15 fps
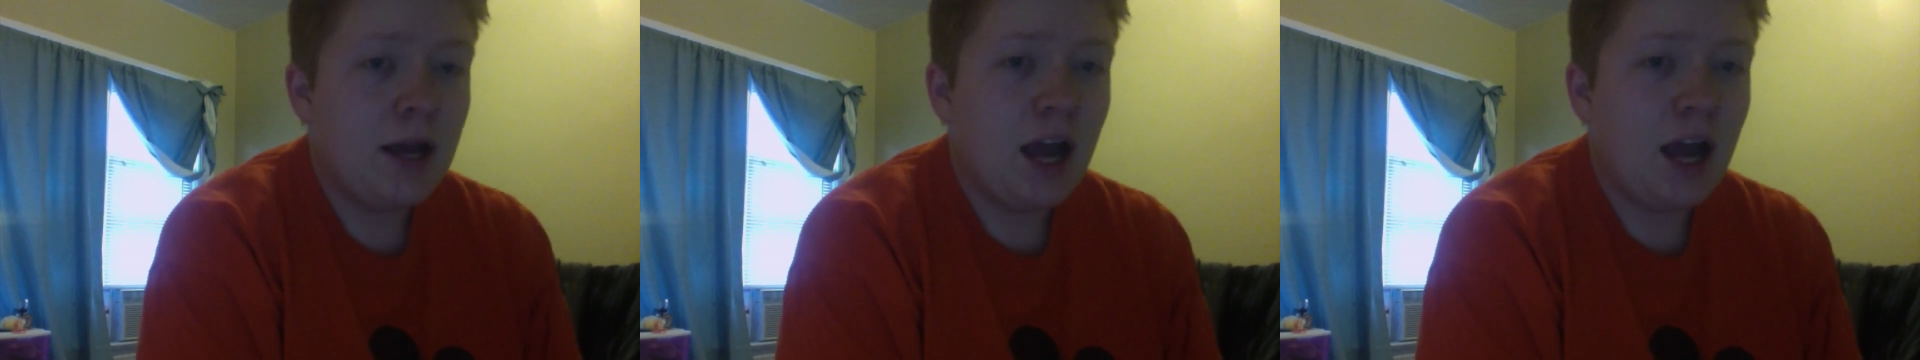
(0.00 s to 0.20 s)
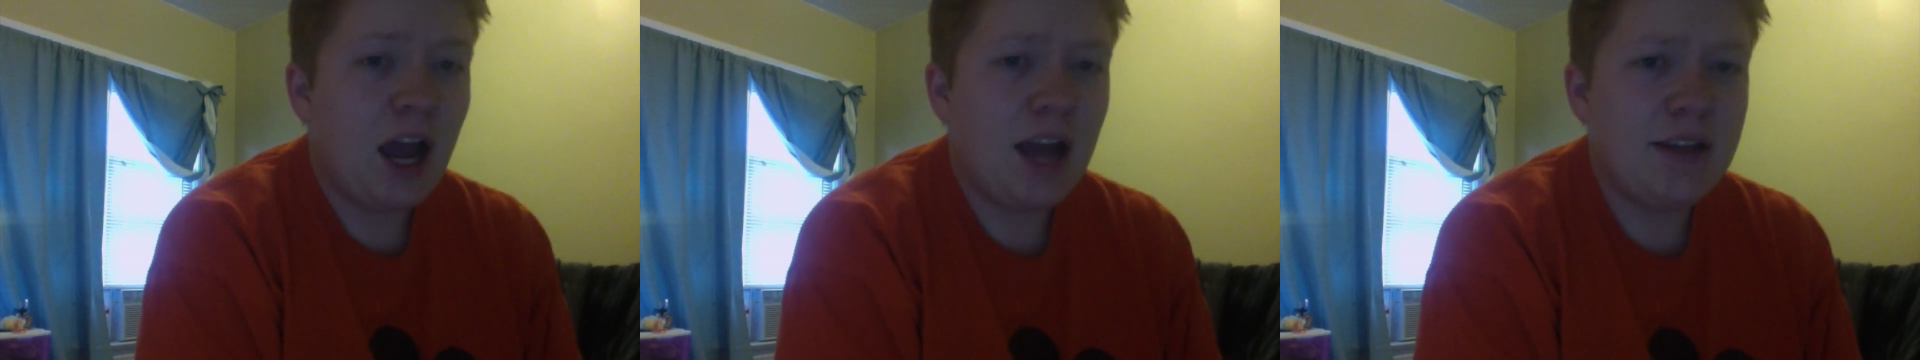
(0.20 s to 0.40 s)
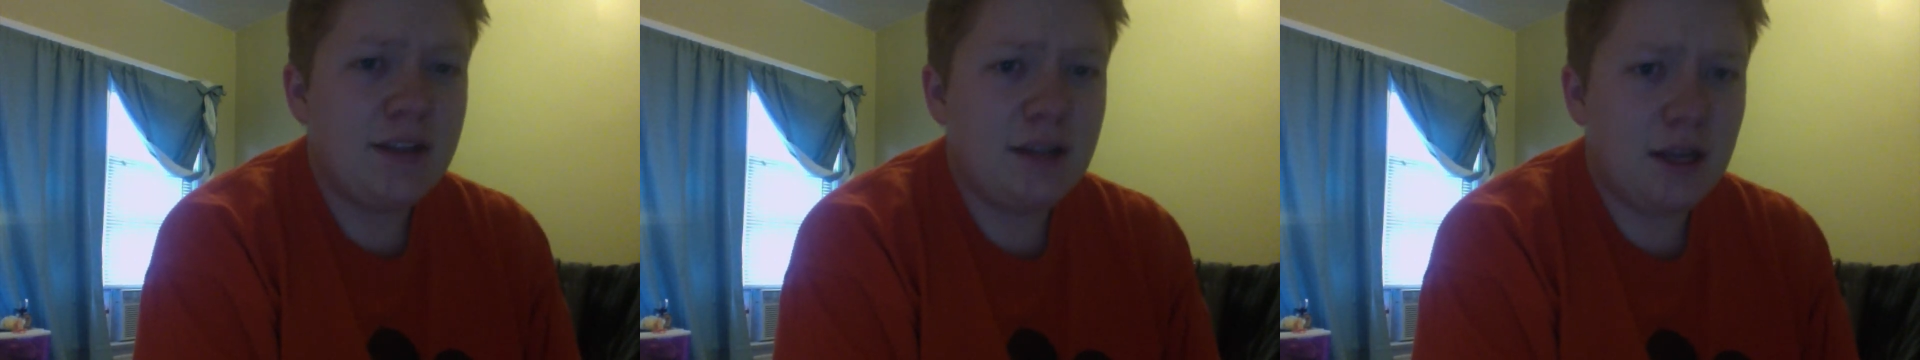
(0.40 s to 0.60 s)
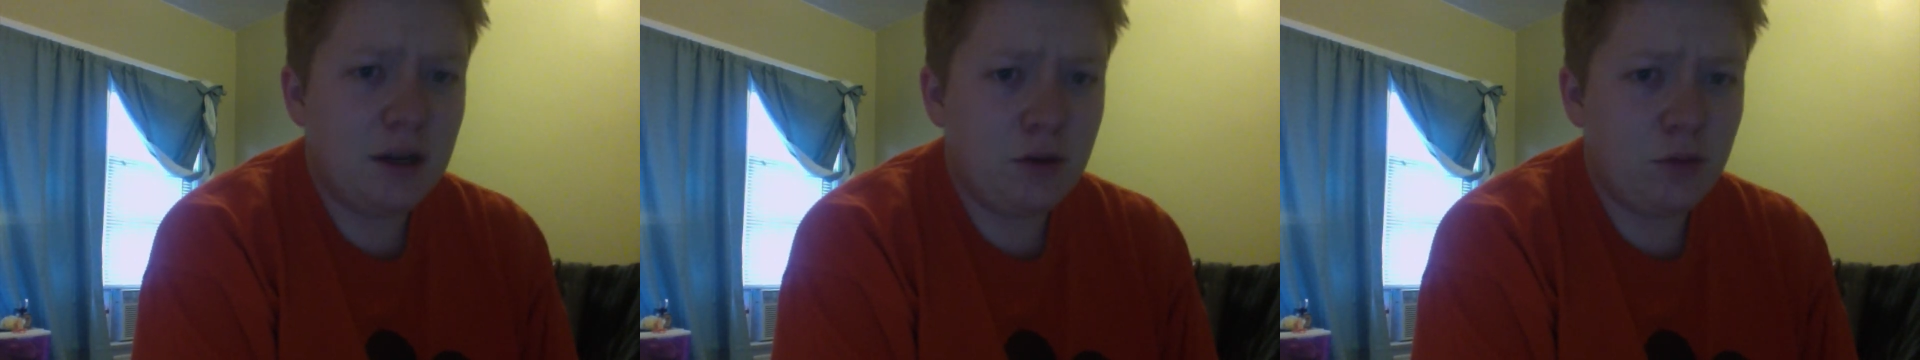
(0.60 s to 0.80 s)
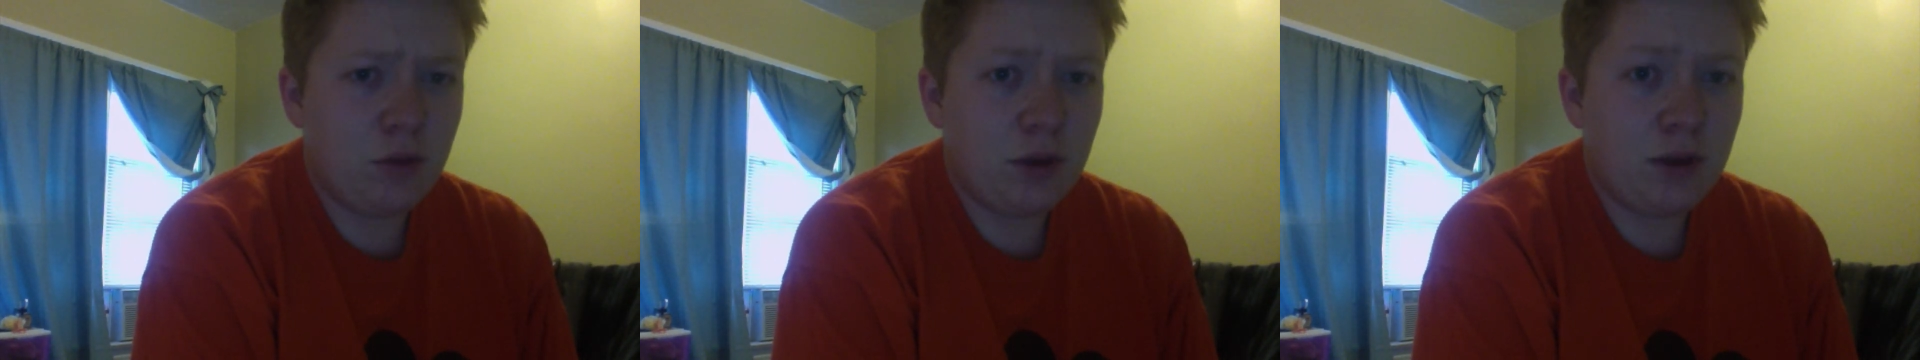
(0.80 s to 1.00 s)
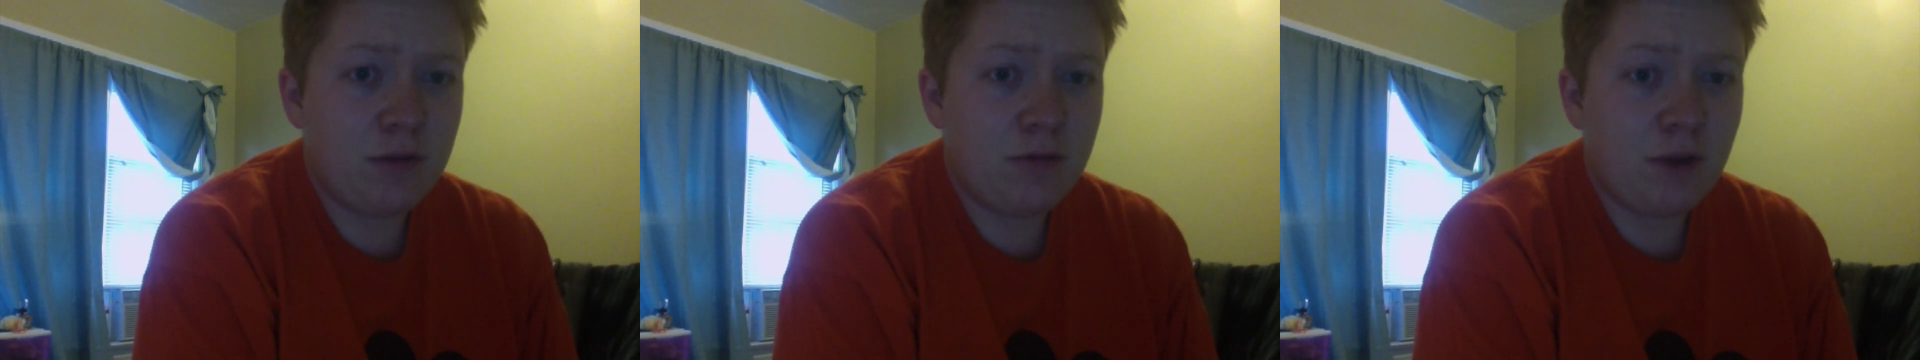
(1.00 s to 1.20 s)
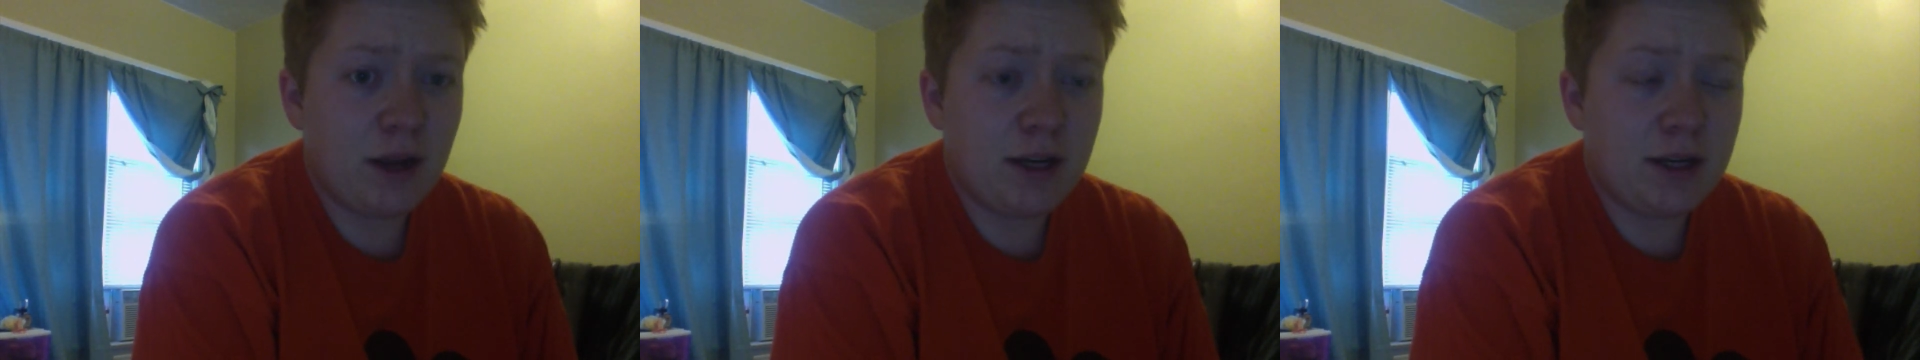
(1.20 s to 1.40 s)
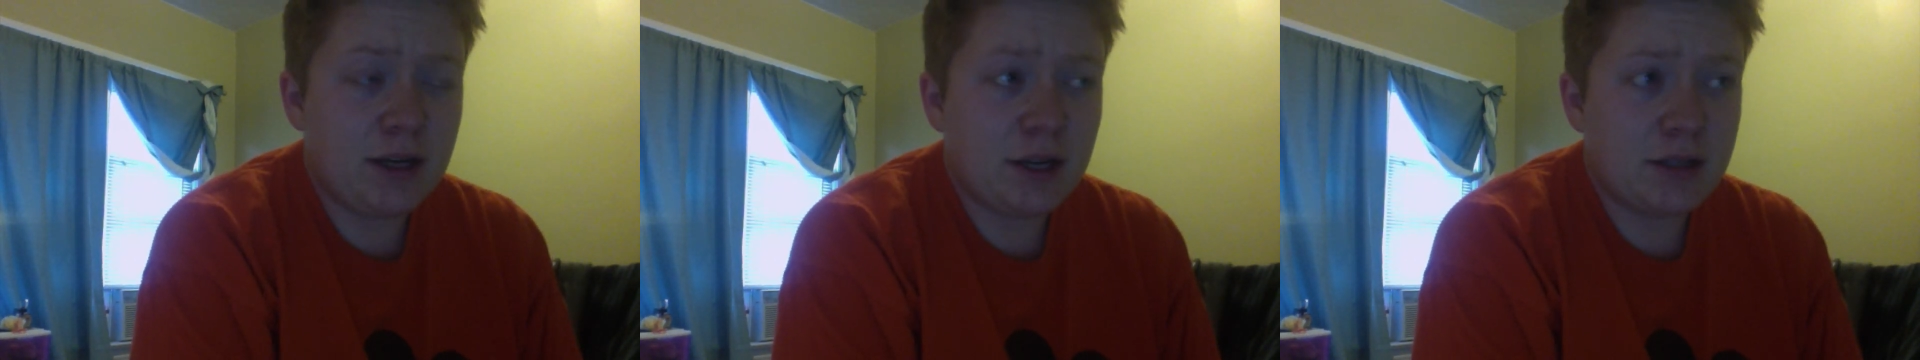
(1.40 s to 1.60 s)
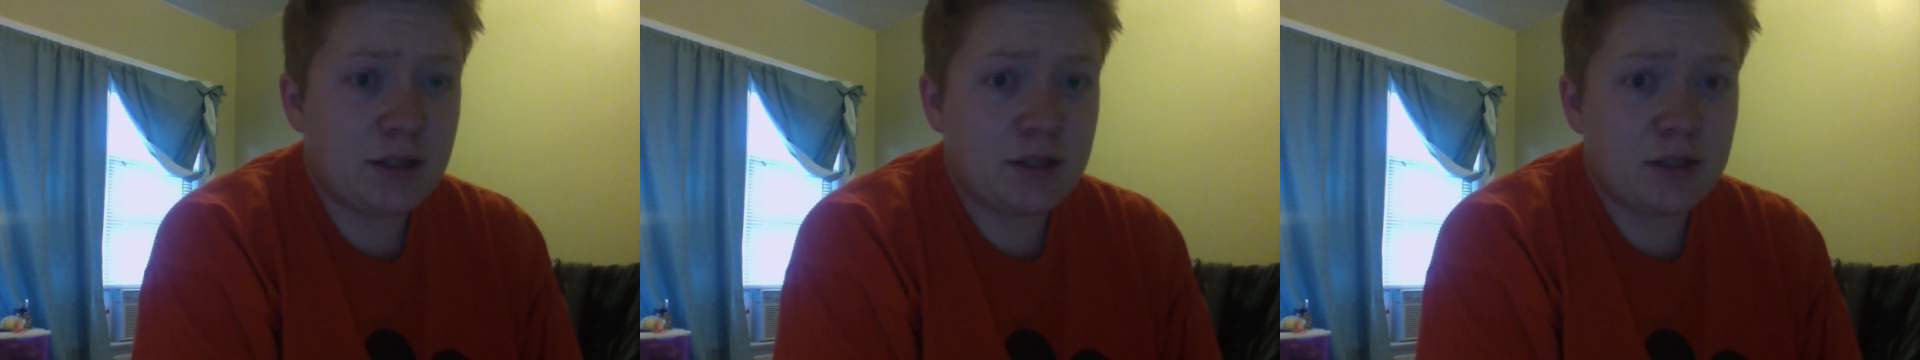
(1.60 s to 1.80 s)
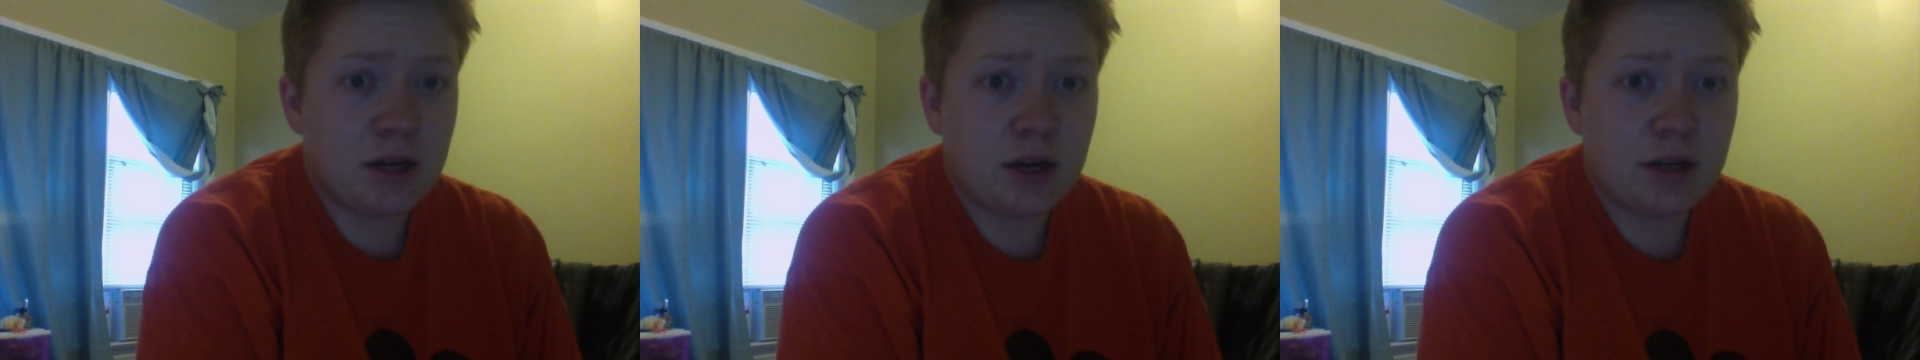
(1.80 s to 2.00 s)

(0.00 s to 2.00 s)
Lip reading: I didn't really find it necessary